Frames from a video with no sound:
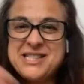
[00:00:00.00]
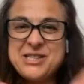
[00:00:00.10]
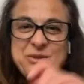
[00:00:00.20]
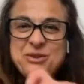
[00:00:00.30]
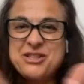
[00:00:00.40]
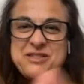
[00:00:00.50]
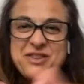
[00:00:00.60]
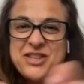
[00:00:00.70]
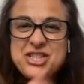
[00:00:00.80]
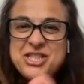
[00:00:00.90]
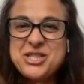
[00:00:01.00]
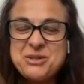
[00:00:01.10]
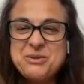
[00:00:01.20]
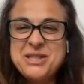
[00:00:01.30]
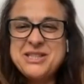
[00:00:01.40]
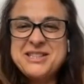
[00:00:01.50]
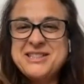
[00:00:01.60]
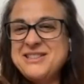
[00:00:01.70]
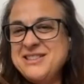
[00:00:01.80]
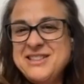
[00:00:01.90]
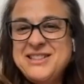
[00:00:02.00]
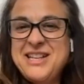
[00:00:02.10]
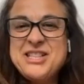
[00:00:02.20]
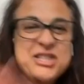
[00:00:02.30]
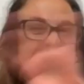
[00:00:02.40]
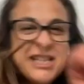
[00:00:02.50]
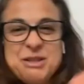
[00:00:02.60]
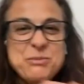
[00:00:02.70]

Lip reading: and all those veggies through it, and a little